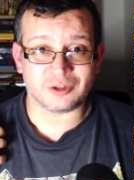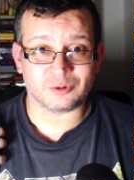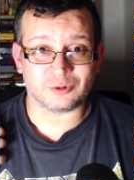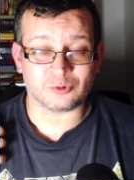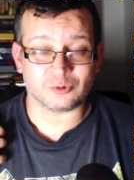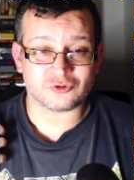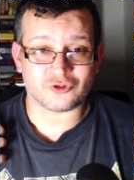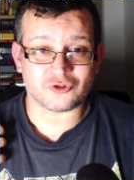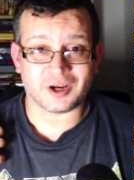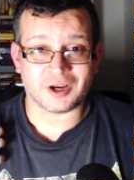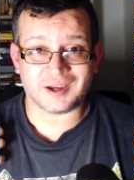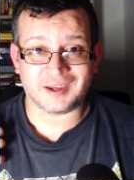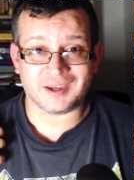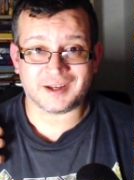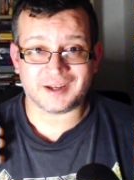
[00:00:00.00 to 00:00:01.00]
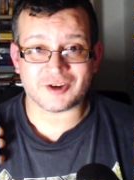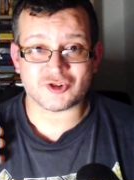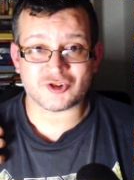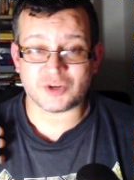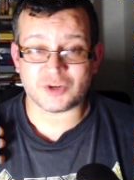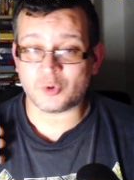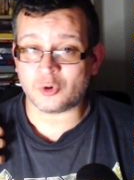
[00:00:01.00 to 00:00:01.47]
to try an
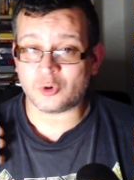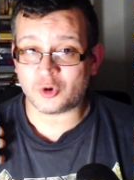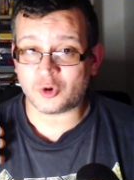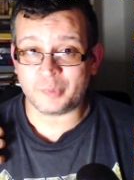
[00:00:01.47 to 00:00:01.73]
extreme horror